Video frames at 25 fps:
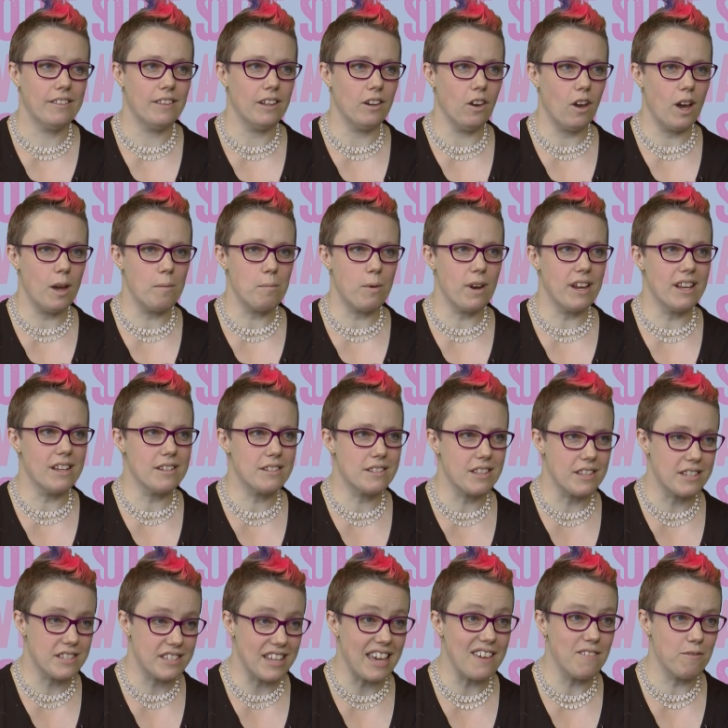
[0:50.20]
The library is
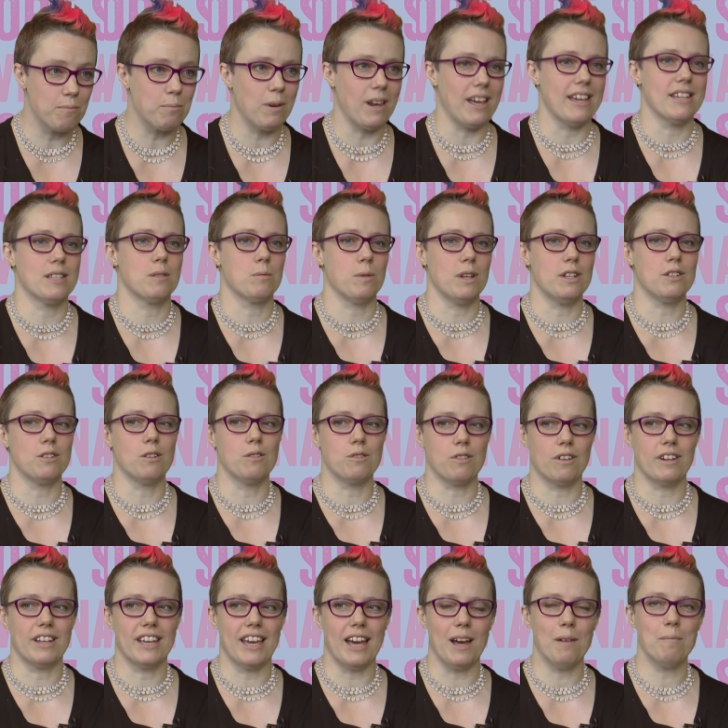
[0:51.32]
the safe place where
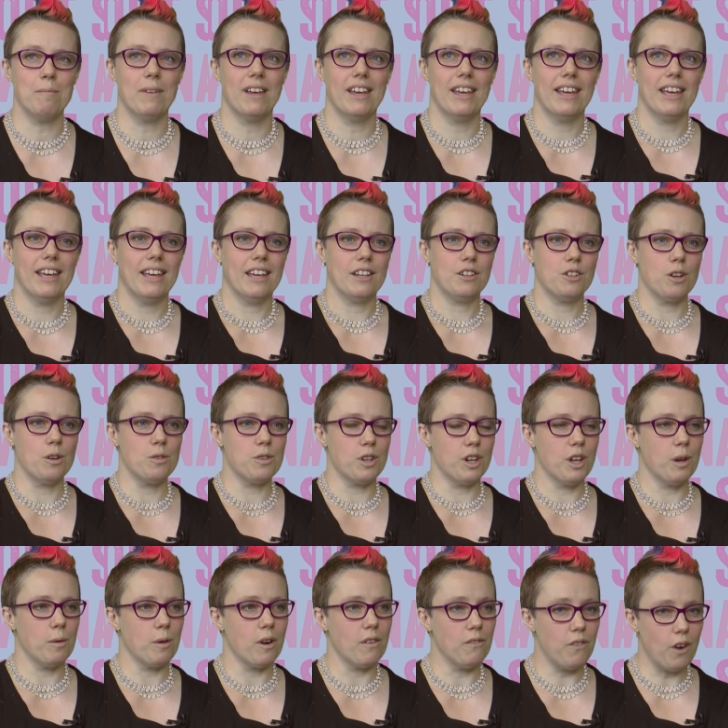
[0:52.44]
children come. Children
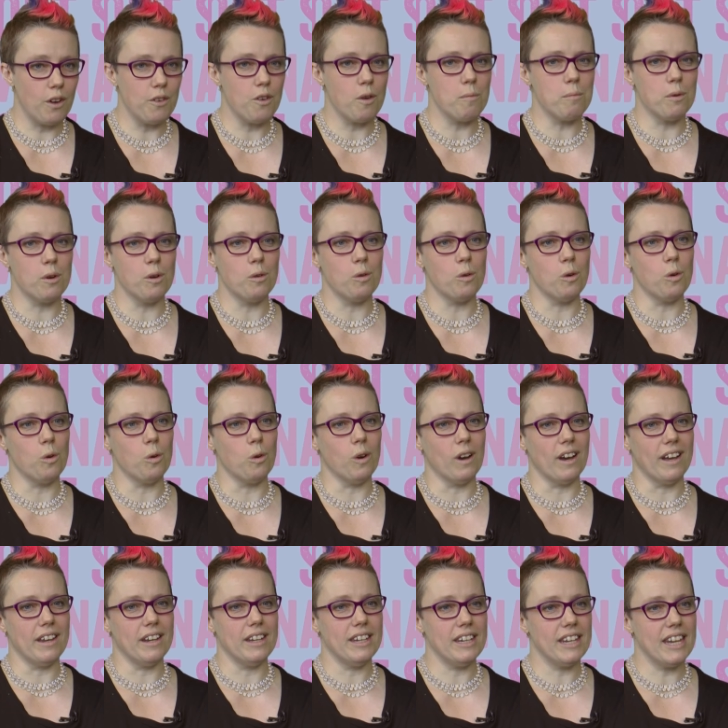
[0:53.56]
who are vulnerable
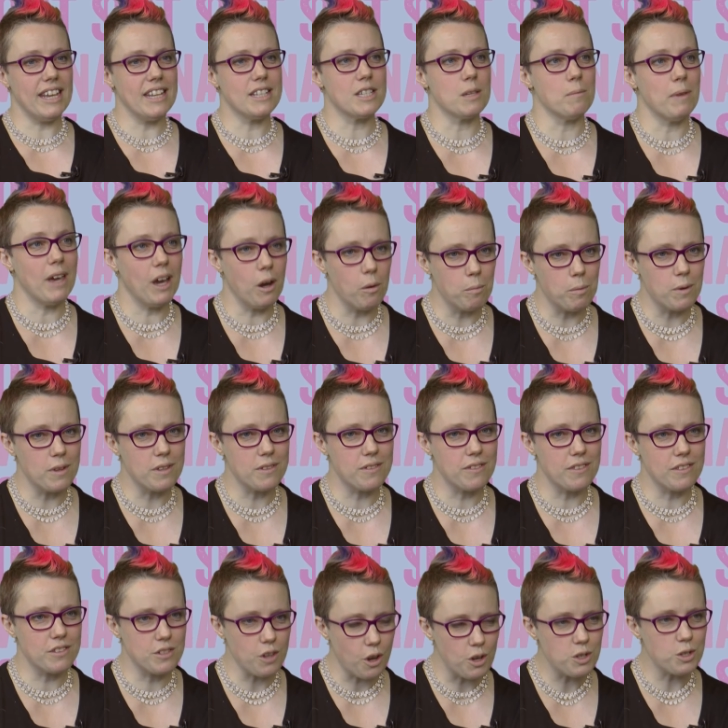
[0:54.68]
or need some help
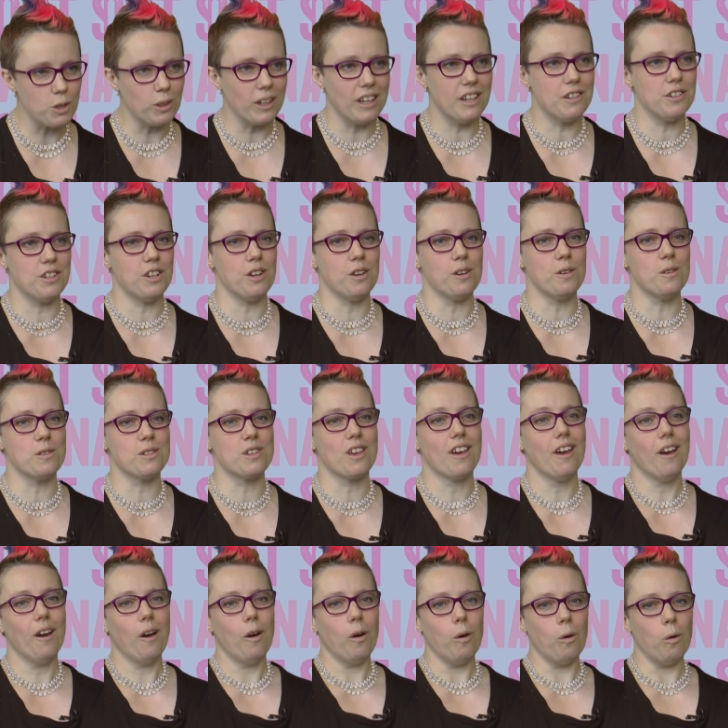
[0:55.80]
with social issues
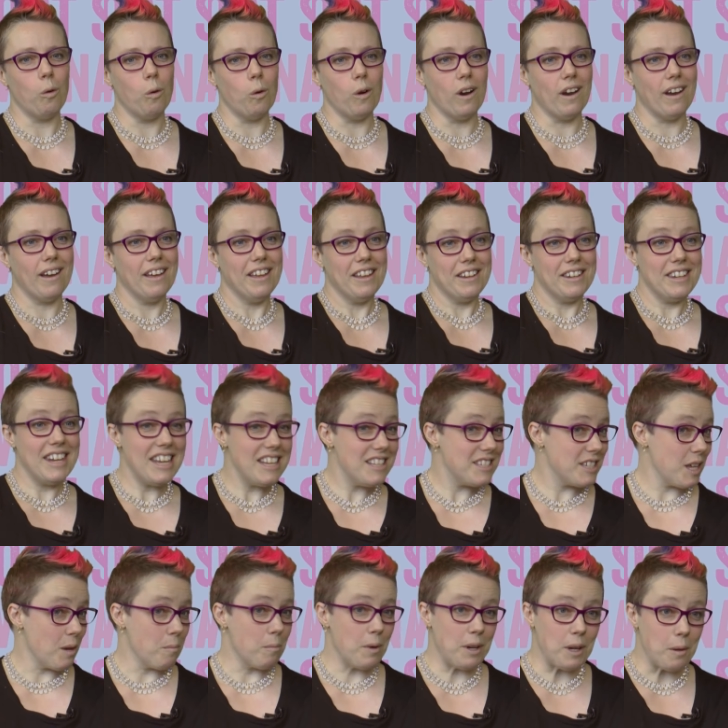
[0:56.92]
or need
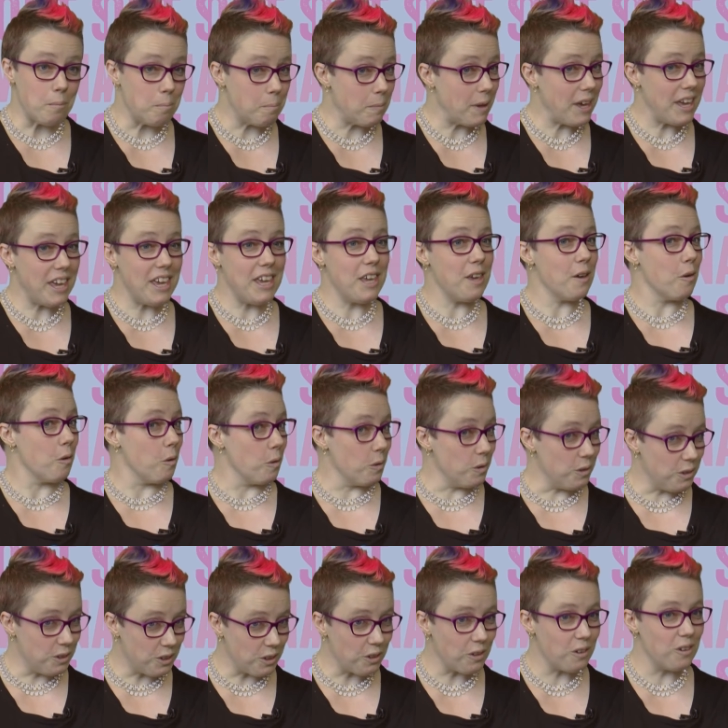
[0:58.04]
somewhere to be or
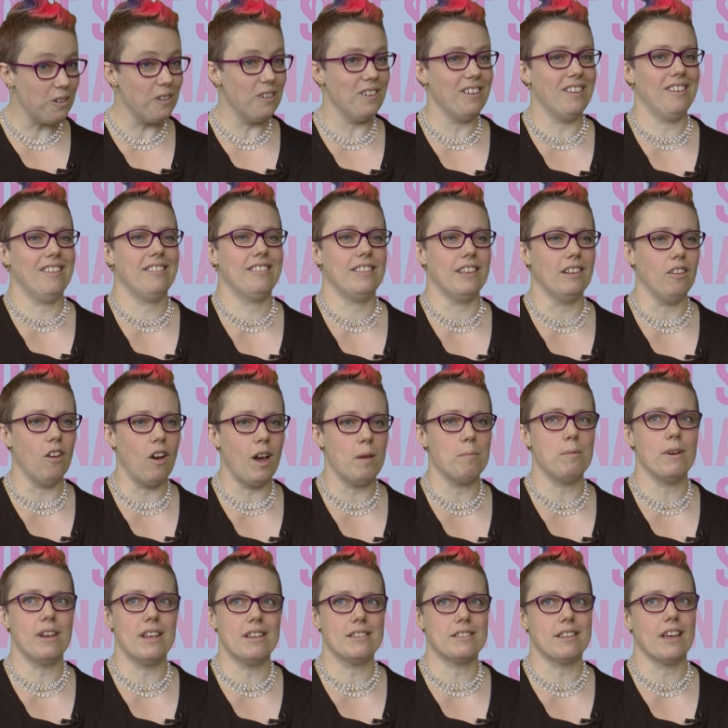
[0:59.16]
do, the
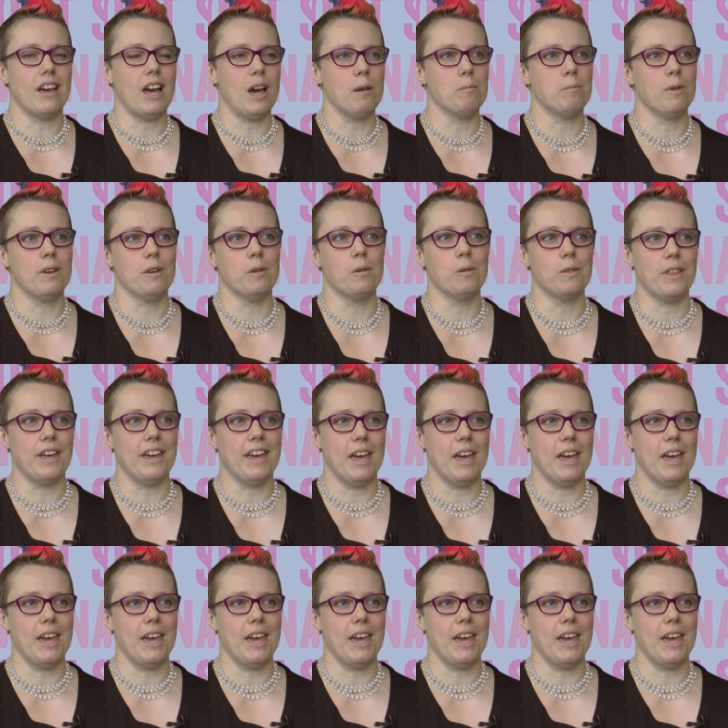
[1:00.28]
library is the hub where all that